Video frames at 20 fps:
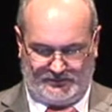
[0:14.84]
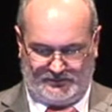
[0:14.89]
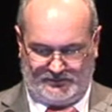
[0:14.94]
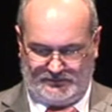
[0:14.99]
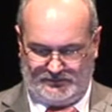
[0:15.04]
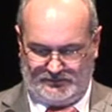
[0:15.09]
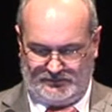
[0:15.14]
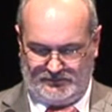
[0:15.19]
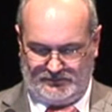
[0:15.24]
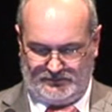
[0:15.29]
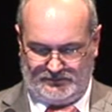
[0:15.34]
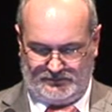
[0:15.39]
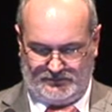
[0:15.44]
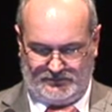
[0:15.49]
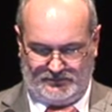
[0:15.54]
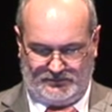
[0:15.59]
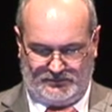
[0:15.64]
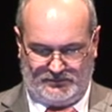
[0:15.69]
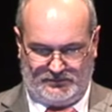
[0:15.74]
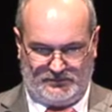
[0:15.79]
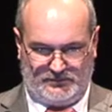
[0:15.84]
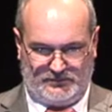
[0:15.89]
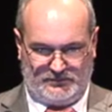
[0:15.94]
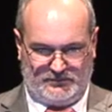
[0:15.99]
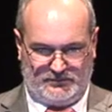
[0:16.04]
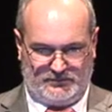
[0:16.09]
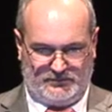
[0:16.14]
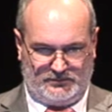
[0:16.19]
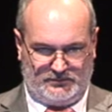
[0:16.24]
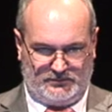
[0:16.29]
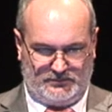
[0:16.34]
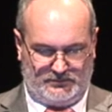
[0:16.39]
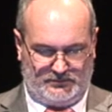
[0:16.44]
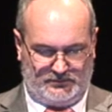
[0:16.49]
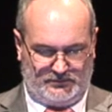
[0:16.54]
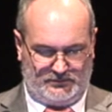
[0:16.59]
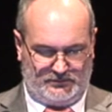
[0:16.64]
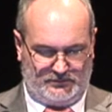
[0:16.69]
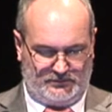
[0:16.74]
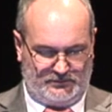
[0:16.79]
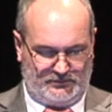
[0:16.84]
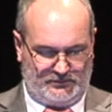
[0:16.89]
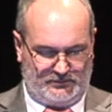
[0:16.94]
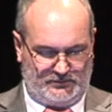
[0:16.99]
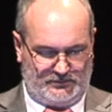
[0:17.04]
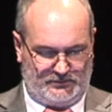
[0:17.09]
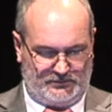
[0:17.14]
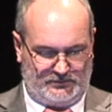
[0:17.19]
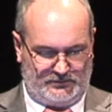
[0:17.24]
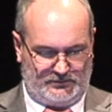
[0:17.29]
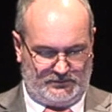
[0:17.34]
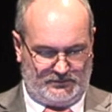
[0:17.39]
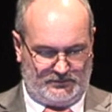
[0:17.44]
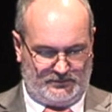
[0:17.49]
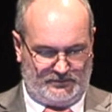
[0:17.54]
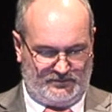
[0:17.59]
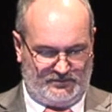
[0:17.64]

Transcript: (silence)